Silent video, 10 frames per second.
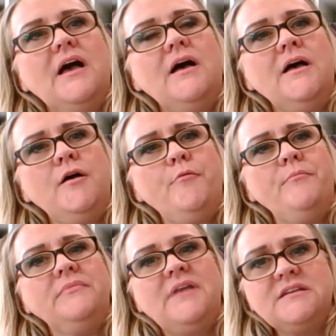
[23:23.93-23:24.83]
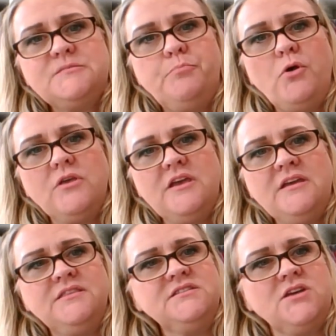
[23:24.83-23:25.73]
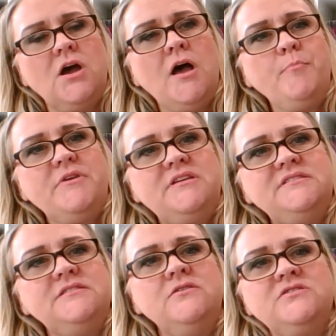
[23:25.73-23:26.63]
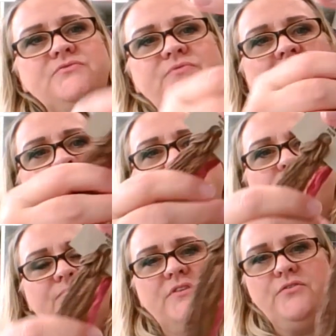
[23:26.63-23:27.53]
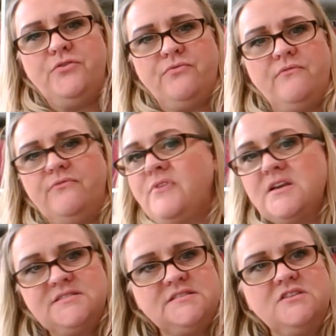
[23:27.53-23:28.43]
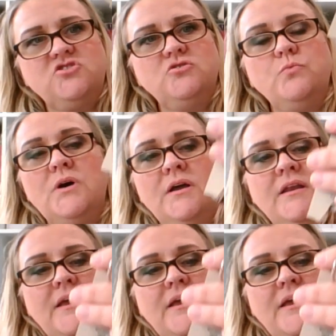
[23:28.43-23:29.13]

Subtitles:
less bulky at the top, easier to find the flosses that you want.